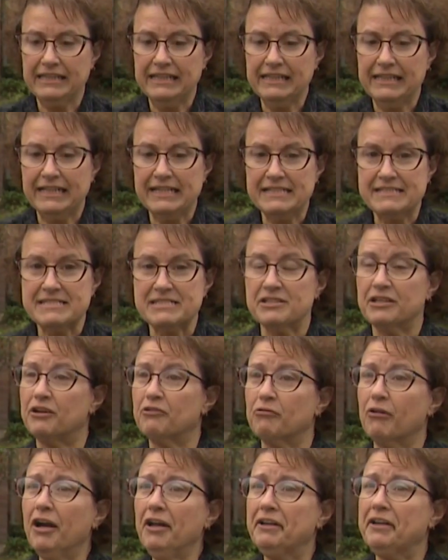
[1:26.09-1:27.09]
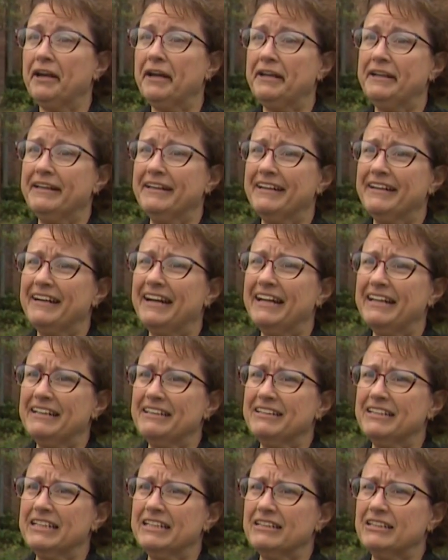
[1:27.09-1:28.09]
think it's a rotten idea. I
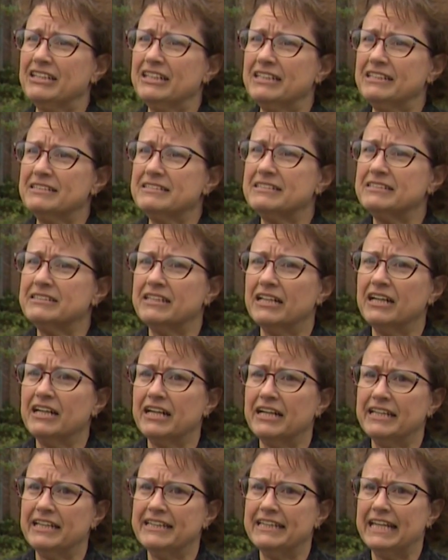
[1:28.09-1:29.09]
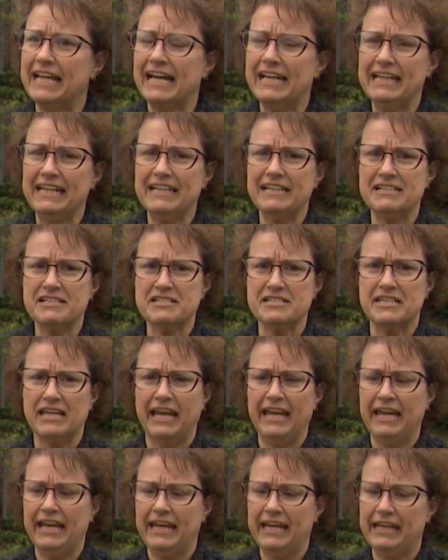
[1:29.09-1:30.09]
think that uh, that is
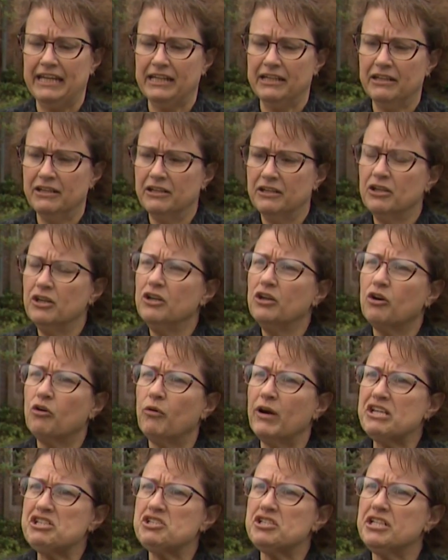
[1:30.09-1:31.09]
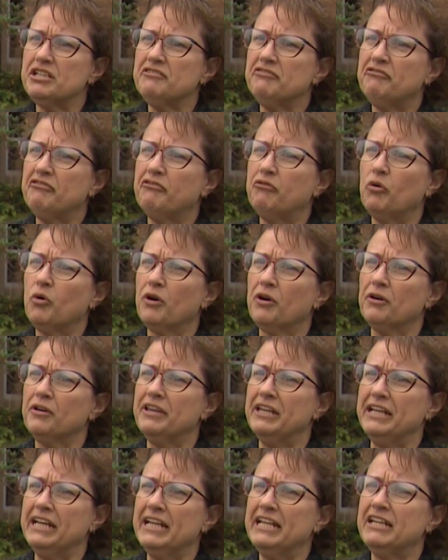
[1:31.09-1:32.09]
a question for
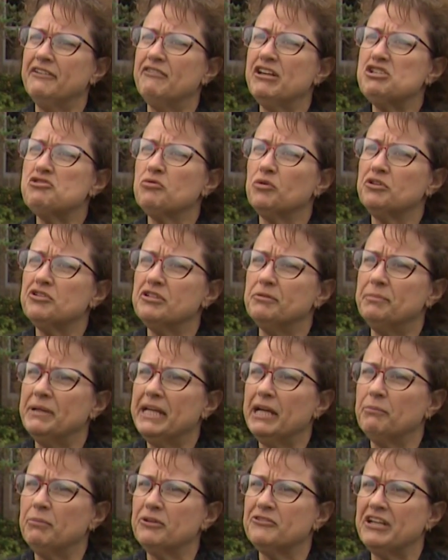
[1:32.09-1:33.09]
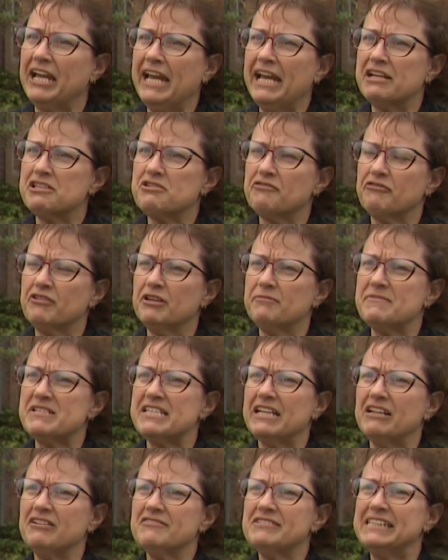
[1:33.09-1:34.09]
the individual to be able to answer for
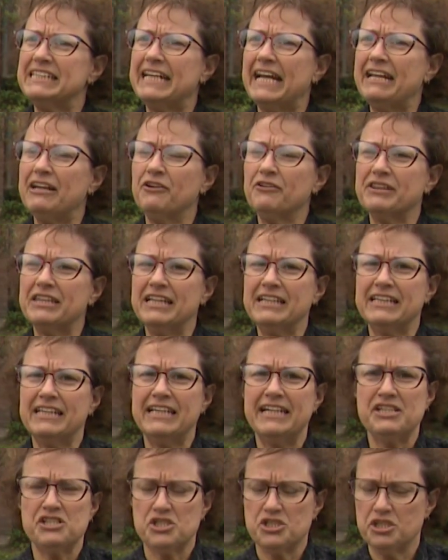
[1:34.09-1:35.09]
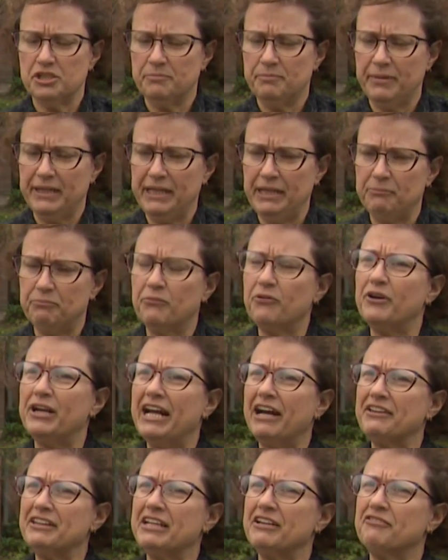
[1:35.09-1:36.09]
themselves, and I don't think that it should be put
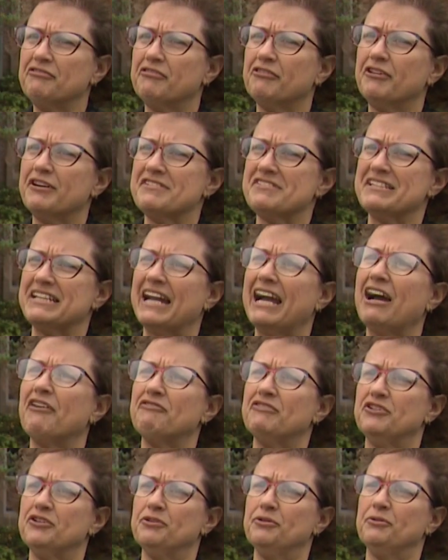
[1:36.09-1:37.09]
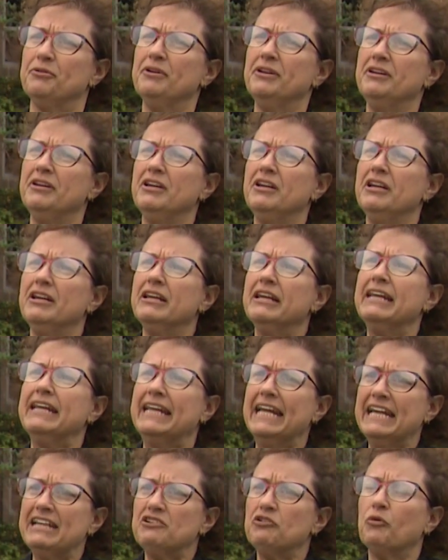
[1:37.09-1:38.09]
out there for us to have to
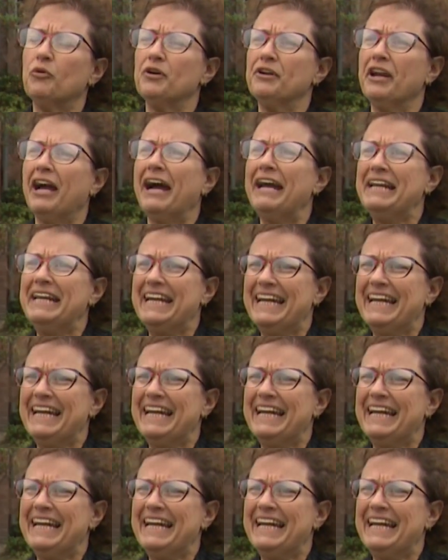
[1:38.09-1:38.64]
get or not